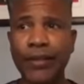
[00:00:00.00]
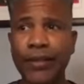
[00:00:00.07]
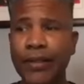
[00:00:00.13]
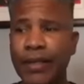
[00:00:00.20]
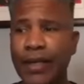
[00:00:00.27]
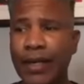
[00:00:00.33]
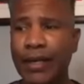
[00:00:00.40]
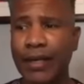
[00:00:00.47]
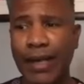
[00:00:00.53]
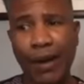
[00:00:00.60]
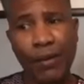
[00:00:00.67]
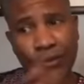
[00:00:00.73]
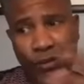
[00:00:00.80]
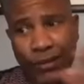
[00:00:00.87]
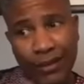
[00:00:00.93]
and
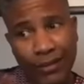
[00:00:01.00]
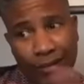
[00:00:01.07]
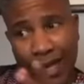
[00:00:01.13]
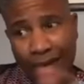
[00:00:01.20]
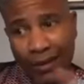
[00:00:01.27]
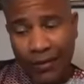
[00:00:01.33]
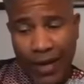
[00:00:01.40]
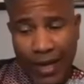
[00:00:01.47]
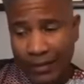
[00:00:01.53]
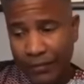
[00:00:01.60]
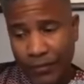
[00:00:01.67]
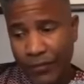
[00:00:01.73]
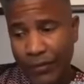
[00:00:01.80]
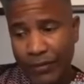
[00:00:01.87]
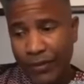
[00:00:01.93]
I was still kind of like
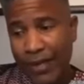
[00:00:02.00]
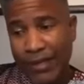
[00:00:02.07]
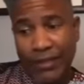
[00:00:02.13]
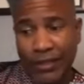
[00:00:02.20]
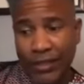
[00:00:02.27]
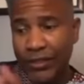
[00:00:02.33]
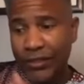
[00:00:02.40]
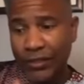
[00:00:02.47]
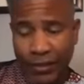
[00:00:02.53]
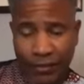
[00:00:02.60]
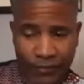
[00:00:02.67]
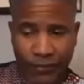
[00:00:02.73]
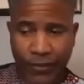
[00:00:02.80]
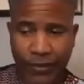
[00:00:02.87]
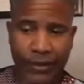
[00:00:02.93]

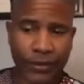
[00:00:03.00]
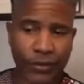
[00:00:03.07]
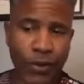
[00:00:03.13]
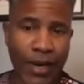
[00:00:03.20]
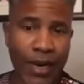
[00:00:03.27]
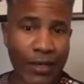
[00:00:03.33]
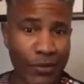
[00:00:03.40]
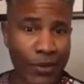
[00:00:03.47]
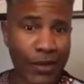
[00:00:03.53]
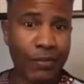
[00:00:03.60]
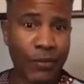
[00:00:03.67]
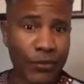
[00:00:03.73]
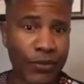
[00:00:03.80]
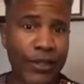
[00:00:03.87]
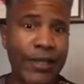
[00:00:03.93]
transitioning from Escuela Libre de
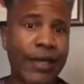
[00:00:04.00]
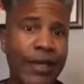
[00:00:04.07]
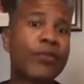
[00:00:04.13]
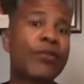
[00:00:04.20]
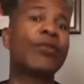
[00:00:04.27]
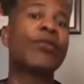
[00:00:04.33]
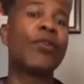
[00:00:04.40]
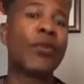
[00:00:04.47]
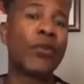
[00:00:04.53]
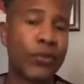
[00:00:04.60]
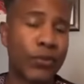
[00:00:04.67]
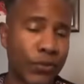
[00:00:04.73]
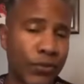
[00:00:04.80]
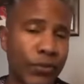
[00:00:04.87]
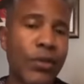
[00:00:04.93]
Música to go to